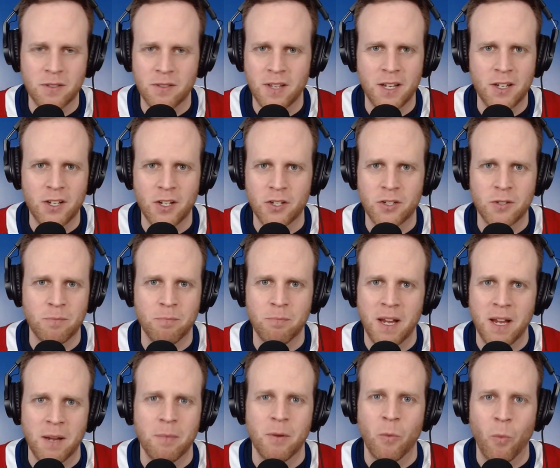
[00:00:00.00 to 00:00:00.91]
they just
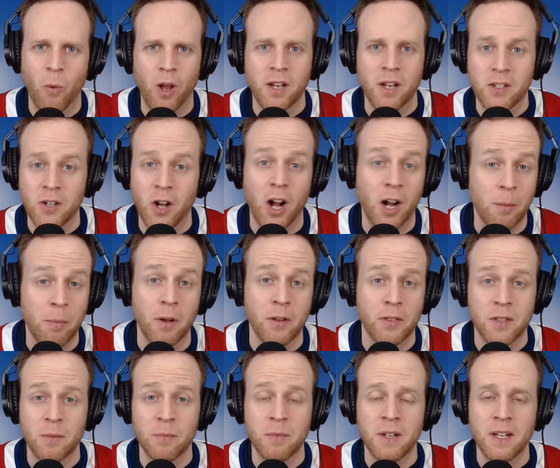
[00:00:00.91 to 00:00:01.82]
make me want to talk about
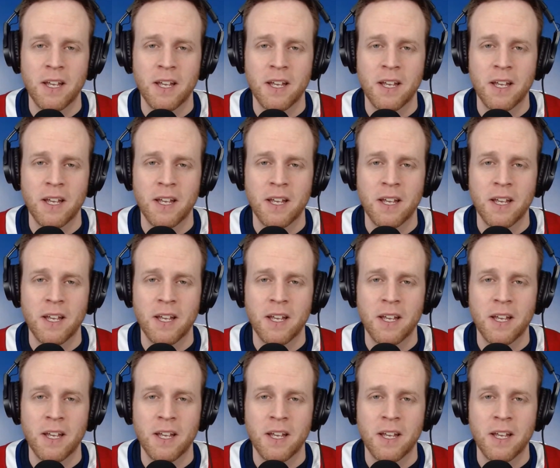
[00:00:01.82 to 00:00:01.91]
them.